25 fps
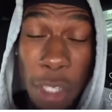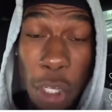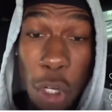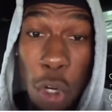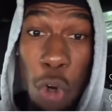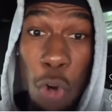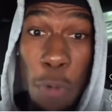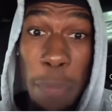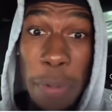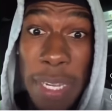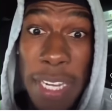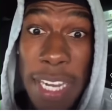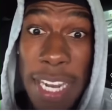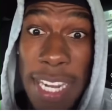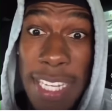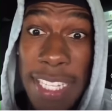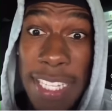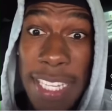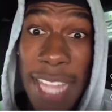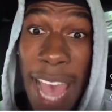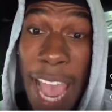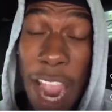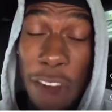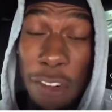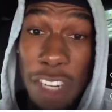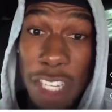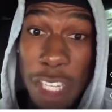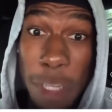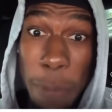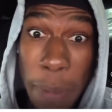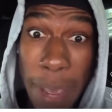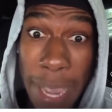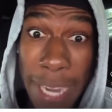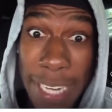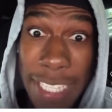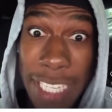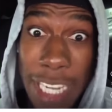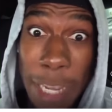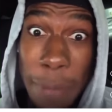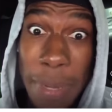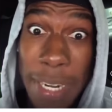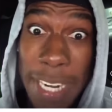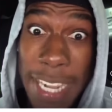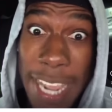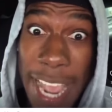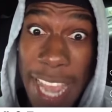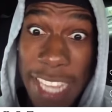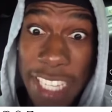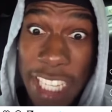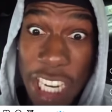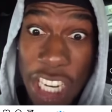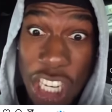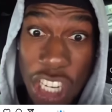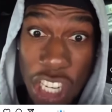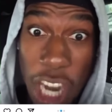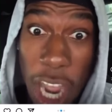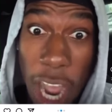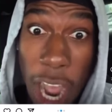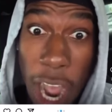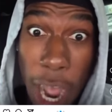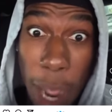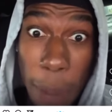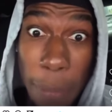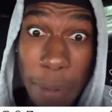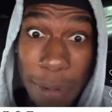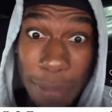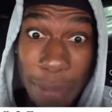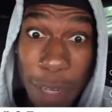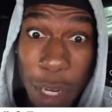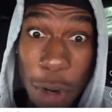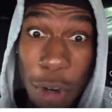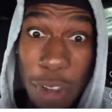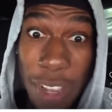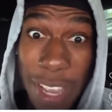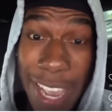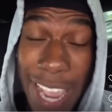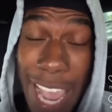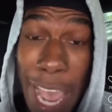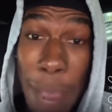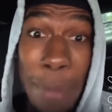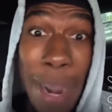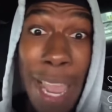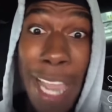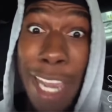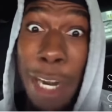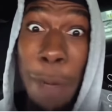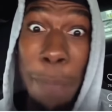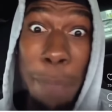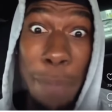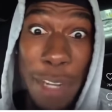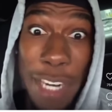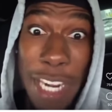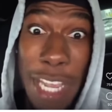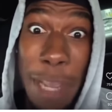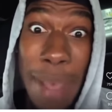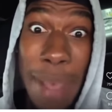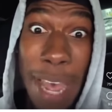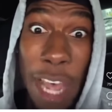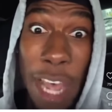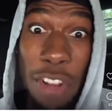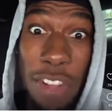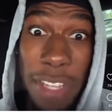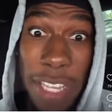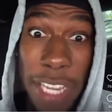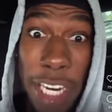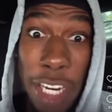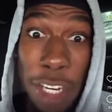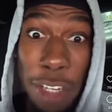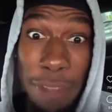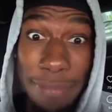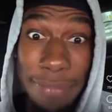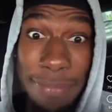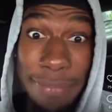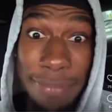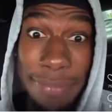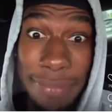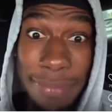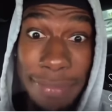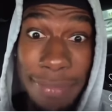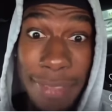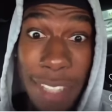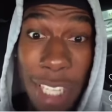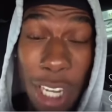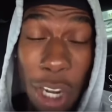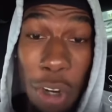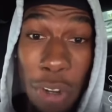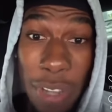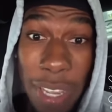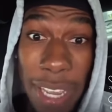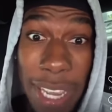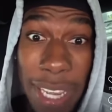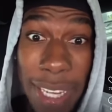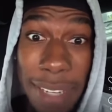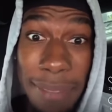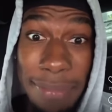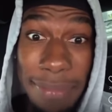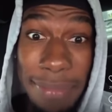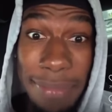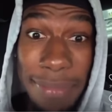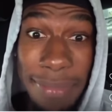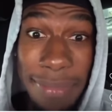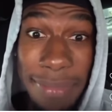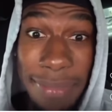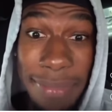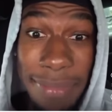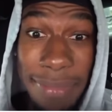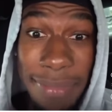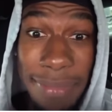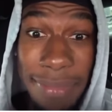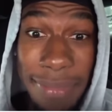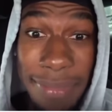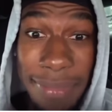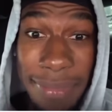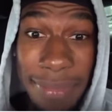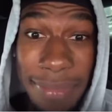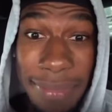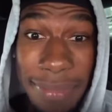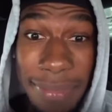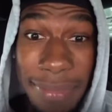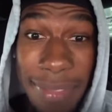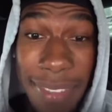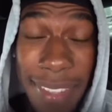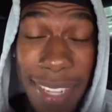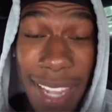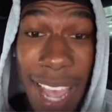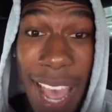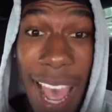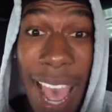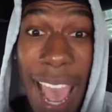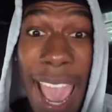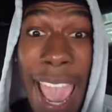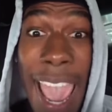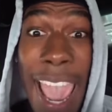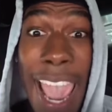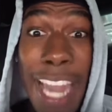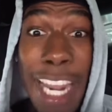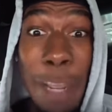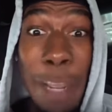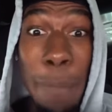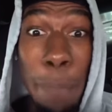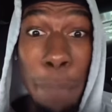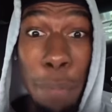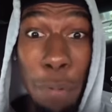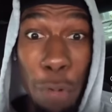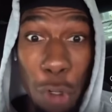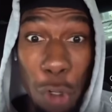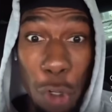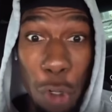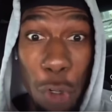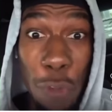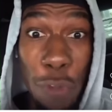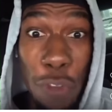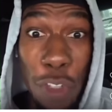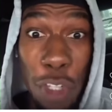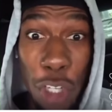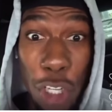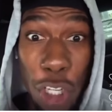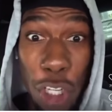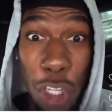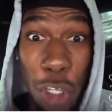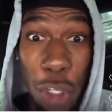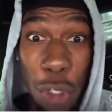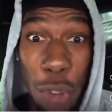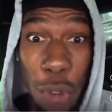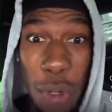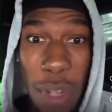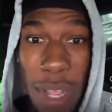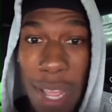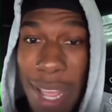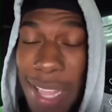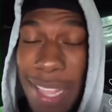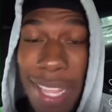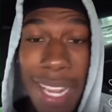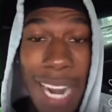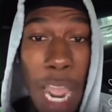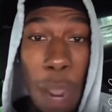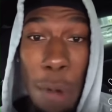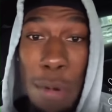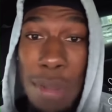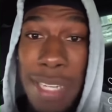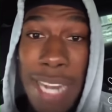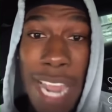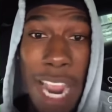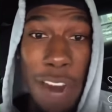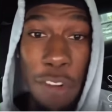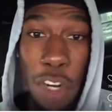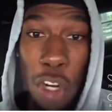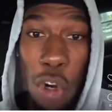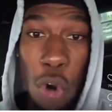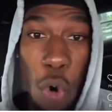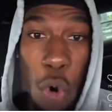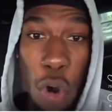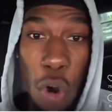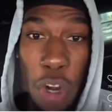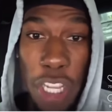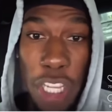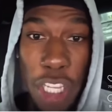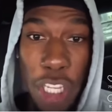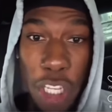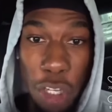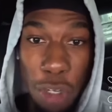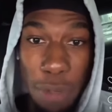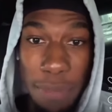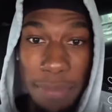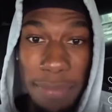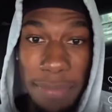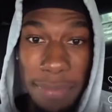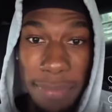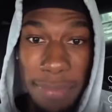who, because I respect him and he has a job, okay, I'm not going to put him out there, okay, I had him prove to you that I was not recording you.